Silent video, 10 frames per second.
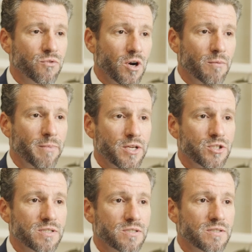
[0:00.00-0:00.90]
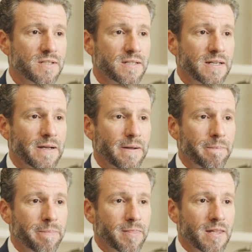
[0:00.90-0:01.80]
for our patients.
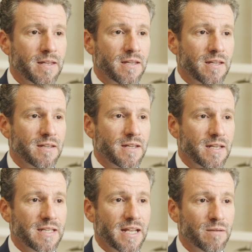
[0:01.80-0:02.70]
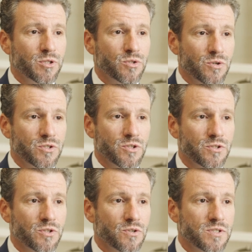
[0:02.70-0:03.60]
In the ambulatory
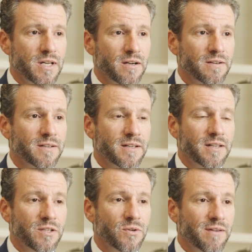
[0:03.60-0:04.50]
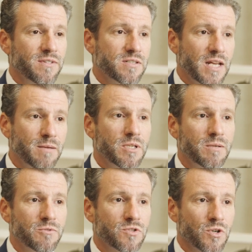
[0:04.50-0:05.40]
surgical center, you have the same team
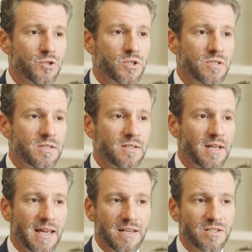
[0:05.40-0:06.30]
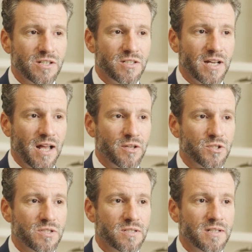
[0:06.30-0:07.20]
of surgeons,
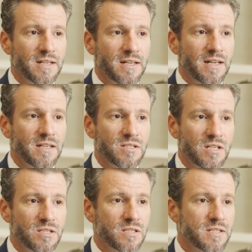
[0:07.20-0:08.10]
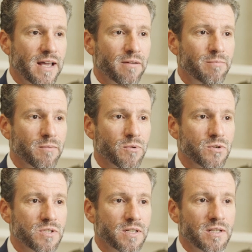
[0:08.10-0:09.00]
anesthesiologists, and assistant staff
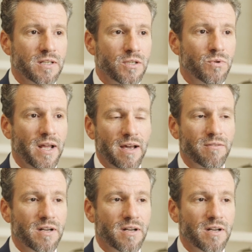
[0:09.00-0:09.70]
members you would have in a